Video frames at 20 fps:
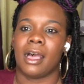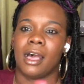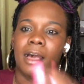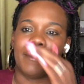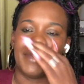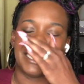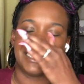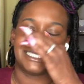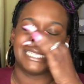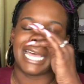
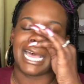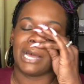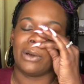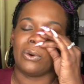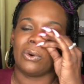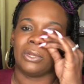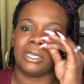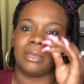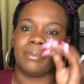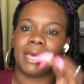It's not
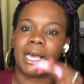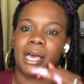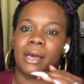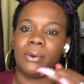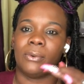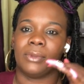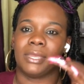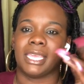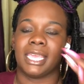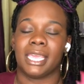all
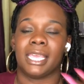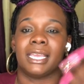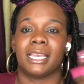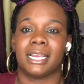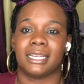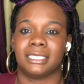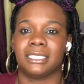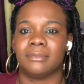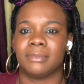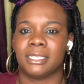about getting
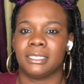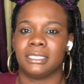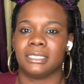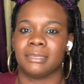customers.